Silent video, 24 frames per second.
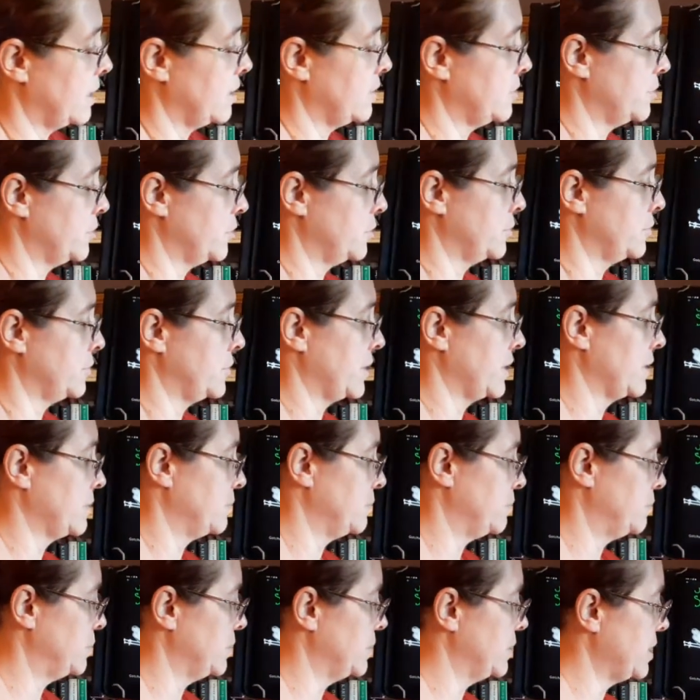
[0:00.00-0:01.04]
I don't know if
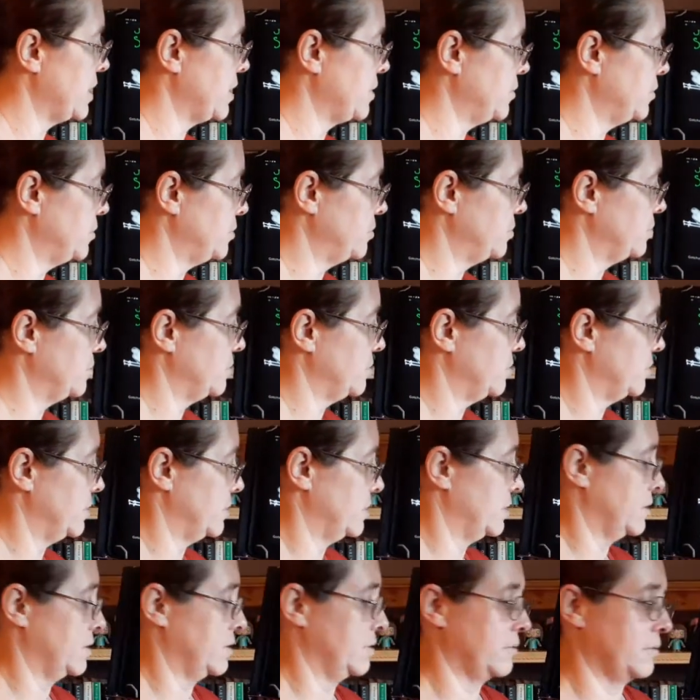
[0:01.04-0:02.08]
I put down who
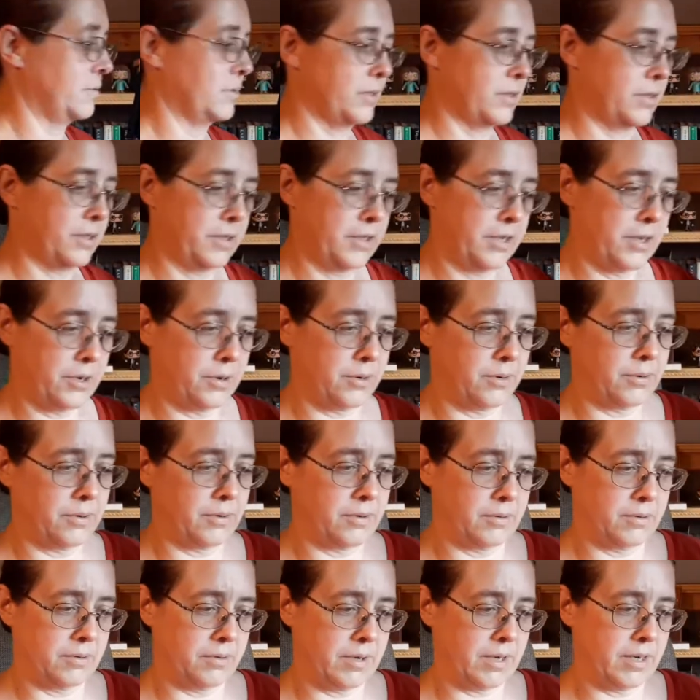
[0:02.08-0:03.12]
was the
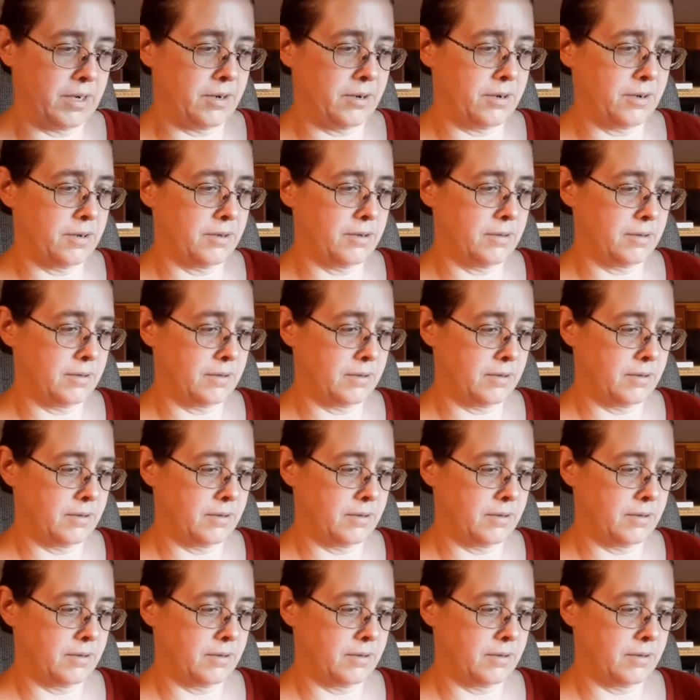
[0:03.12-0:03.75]
narrator.